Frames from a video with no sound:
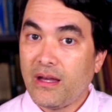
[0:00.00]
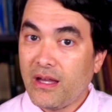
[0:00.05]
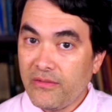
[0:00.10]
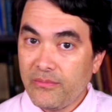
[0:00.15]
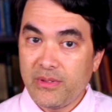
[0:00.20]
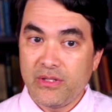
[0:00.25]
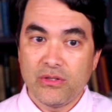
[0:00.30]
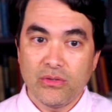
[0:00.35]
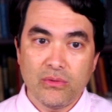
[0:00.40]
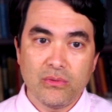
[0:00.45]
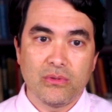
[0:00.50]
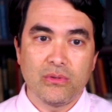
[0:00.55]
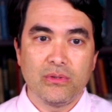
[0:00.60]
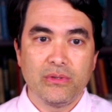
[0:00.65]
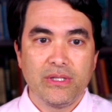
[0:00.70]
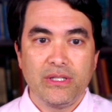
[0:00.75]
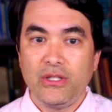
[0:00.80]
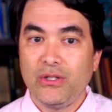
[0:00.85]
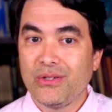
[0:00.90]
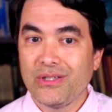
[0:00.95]
I've been
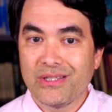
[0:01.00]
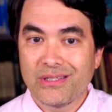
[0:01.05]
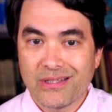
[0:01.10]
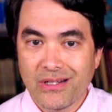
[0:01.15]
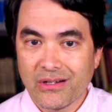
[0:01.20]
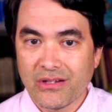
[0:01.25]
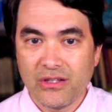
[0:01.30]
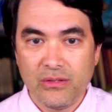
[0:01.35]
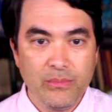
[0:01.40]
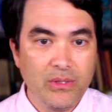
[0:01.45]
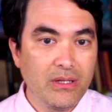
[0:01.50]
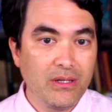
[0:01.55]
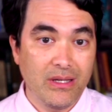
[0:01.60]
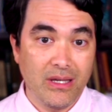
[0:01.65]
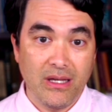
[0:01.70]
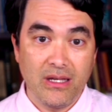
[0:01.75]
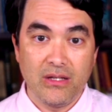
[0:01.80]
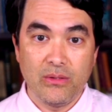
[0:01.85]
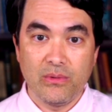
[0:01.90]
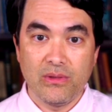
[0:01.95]
told you can start
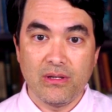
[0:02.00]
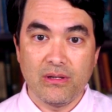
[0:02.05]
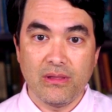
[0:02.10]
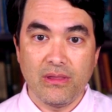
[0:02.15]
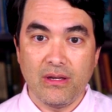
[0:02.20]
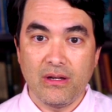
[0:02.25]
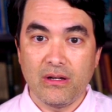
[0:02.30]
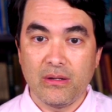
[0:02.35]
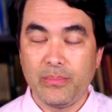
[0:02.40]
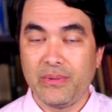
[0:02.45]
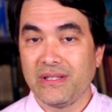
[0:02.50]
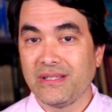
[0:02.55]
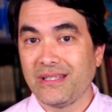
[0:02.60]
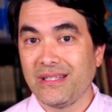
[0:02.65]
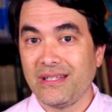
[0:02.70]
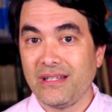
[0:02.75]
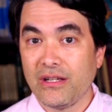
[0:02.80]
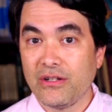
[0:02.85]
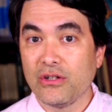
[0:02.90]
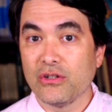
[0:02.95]
communicating with your therapist
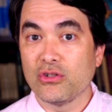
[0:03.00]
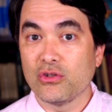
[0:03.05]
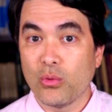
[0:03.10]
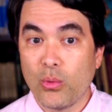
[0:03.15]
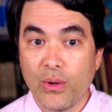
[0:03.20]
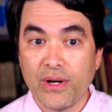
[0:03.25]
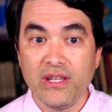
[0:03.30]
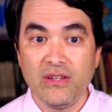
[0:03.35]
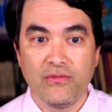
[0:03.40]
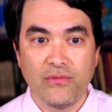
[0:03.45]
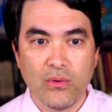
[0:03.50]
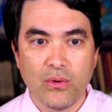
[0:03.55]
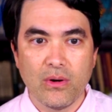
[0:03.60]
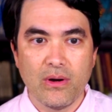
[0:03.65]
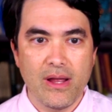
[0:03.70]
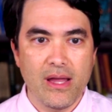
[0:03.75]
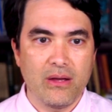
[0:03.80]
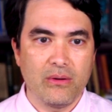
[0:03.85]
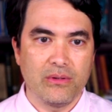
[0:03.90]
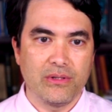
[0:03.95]
in under 24
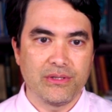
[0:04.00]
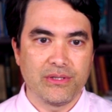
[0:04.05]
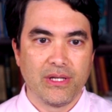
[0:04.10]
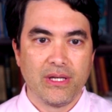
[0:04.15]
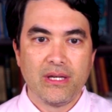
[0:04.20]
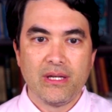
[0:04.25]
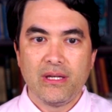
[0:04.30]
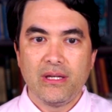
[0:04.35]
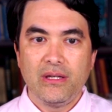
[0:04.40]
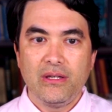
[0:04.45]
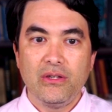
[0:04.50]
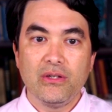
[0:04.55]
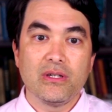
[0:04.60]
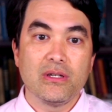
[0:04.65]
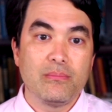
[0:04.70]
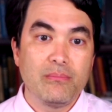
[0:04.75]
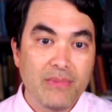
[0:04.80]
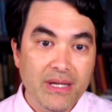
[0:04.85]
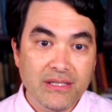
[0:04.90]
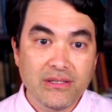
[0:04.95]
hours. You
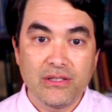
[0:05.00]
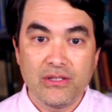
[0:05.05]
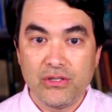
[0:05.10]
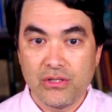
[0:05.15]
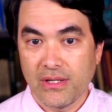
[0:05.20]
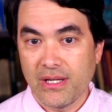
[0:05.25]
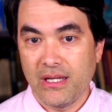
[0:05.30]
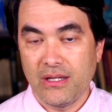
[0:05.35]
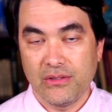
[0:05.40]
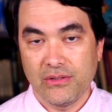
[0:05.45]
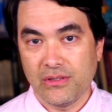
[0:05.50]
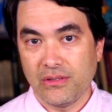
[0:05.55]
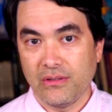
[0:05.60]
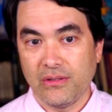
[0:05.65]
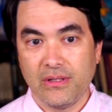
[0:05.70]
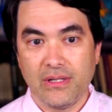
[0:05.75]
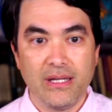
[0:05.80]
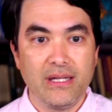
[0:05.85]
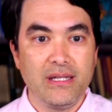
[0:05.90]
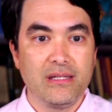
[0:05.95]
can message your counselor
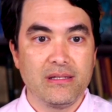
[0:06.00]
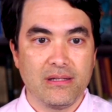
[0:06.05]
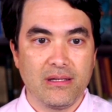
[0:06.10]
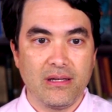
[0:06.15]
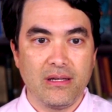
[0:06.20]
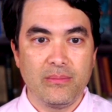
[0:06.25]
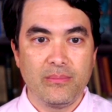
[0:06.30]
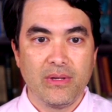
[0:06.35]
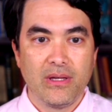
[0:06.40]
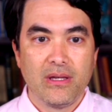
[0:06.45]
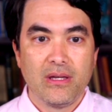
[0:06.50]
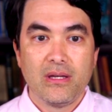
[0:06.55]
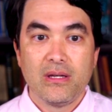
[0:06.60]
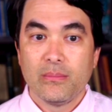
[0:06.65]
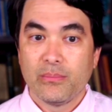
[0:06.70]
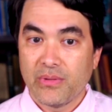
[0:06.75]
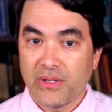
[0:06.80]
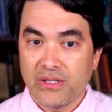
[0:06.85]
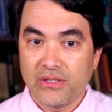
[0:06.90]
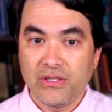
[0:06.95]
at any time.
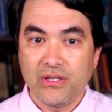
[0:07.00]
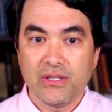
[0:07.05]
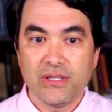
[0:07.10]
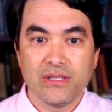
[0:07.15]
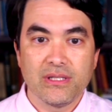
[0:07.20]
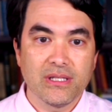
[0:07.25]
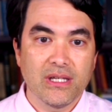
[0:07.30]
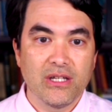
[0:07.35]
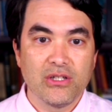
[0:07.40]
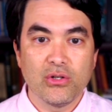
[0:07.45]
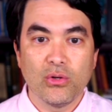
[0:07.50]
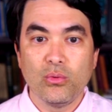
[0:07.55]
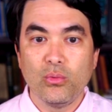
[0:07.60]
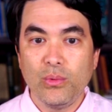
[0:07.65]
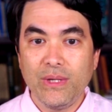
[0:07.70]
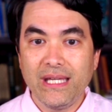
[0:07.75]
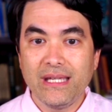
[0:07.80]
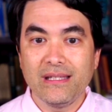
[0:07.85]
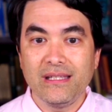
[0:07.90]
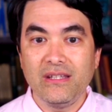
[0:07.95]
Plus, you can schedule
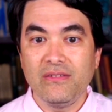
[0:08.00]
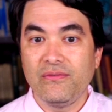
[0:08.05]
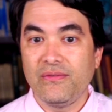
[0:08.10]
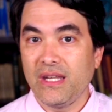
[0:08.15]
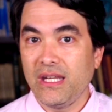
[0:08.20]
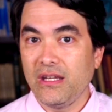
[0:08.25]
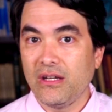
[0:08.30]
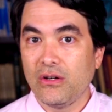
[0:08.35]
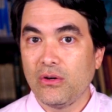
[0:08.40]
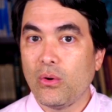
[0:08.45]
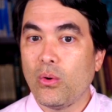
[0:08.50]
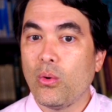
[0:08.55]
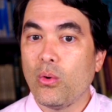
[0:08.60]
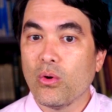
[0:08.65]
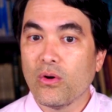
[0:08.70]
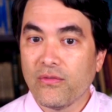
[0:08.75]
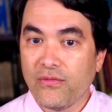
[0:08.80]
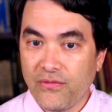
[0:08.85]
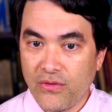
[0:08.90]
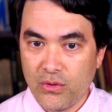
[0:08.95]
weekly video
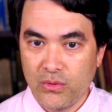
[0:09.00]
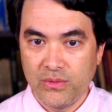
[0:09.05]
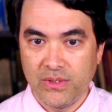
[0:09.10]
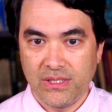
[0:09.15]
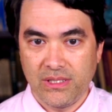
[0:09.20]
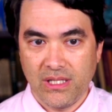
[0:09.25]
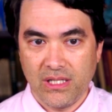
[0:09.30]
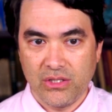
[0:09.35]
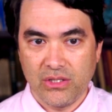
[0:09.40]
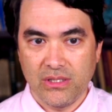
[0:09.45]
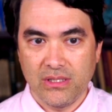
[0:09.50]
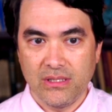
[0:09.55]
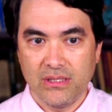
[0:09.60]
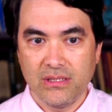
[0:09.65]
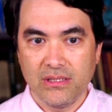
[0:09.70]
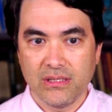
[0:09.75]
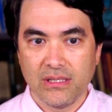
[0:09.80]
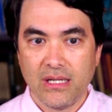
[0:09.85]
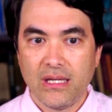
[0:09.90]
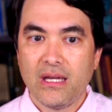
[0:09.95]
or phone
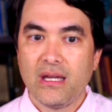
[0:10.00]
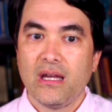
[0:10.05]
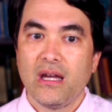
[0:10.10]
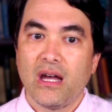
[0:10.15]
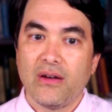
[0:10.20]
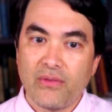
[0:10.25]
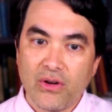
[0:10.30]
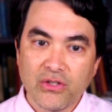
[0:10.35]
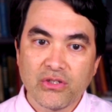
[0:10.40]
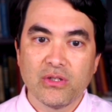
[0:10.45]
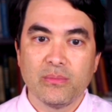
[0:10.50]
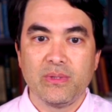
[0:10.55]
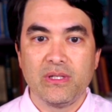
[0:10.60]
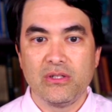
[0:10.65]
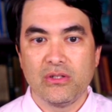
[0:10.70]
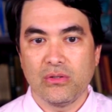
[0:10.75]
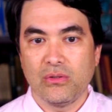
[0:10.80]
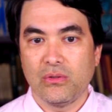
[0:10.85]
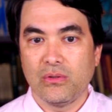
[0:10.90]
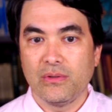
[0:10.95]
sessions. I've also been
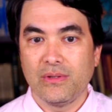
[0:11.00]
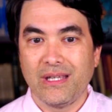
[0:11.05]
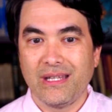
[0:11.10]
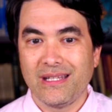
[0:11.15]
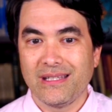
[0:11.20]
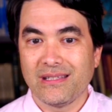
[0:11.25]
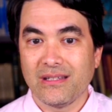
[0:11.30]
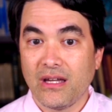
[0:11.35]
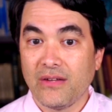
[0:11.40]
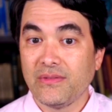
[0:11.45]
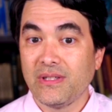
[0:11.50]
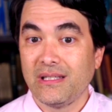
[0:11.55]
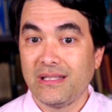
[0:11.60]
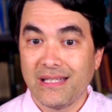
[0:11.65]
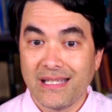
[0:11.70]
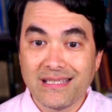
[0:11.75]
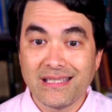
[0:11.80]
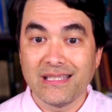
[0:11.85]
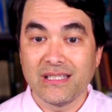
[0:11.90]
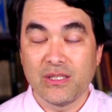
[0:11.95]
told that it's often
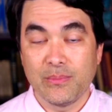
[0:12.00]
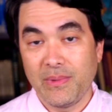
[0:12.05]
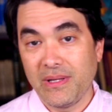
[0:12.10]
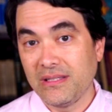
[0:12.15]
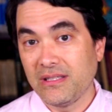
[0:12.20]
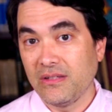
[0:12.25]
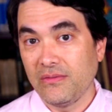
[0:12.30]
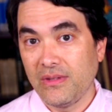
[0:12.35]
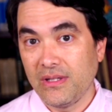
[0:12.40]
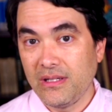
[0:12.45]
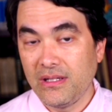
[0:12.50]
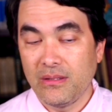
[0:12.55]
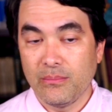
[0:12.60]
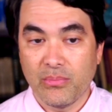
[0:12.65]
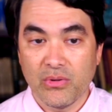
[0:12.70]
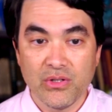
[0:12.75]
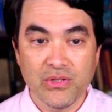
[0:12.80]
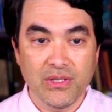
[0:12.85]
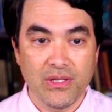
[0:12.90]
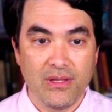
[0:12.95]
less expensive than in
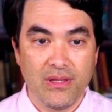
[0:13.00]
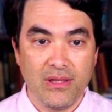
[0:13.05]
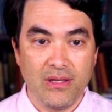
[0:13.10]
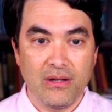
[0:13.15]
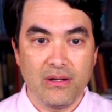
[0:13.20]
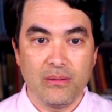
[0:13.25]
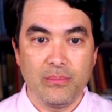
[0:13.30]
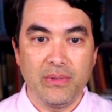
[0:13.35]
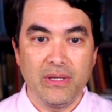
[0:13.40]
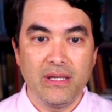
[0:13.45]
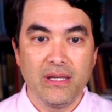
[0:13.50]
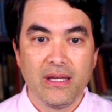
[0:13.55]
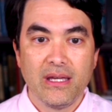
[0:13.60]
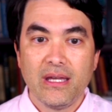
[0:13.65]
person therapy,